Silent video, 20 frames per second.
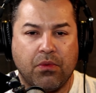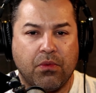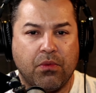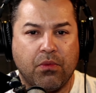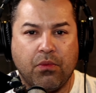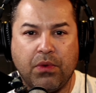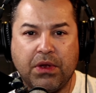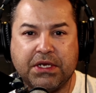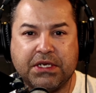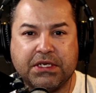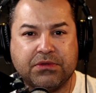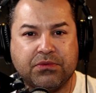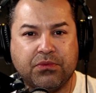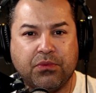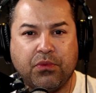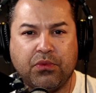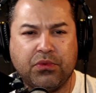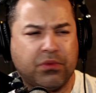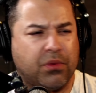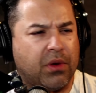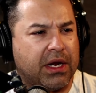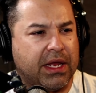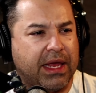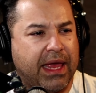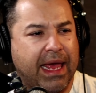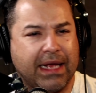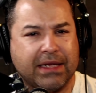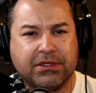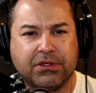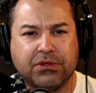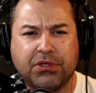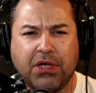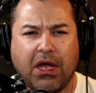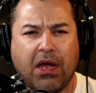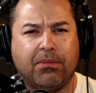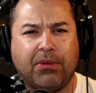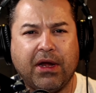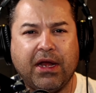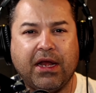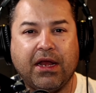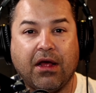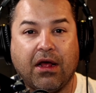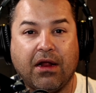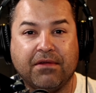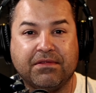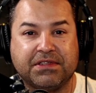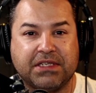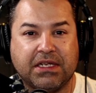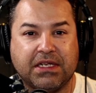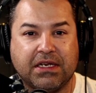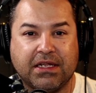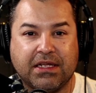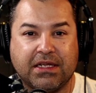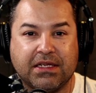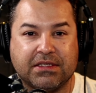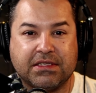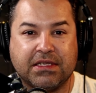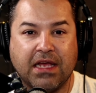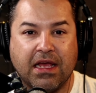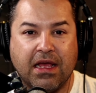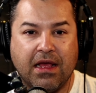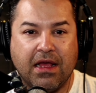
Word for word: we just want to cancel Tom Brady all of a sudden because